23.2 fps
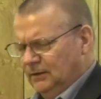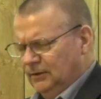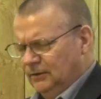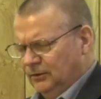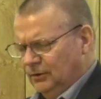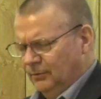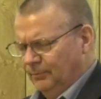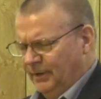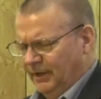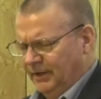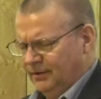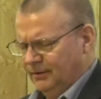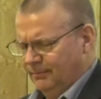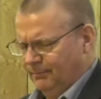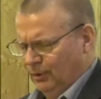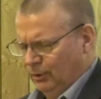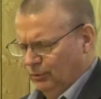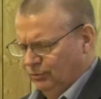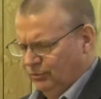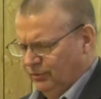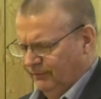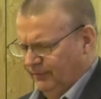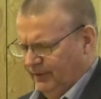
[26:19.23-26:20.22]
to make the
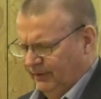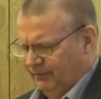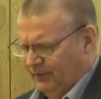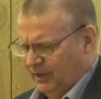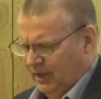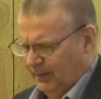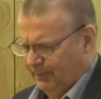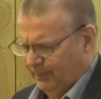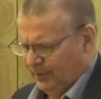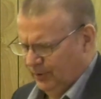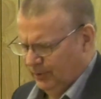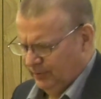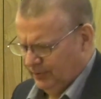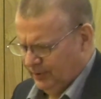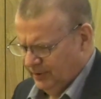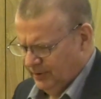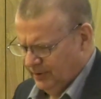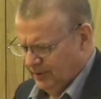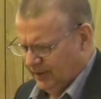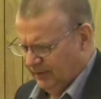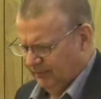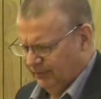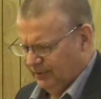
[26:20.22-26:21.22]
most of every opportunity
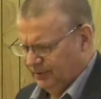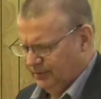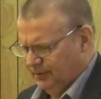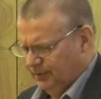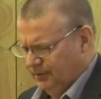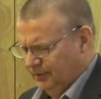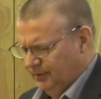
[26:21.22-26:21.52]
you give us.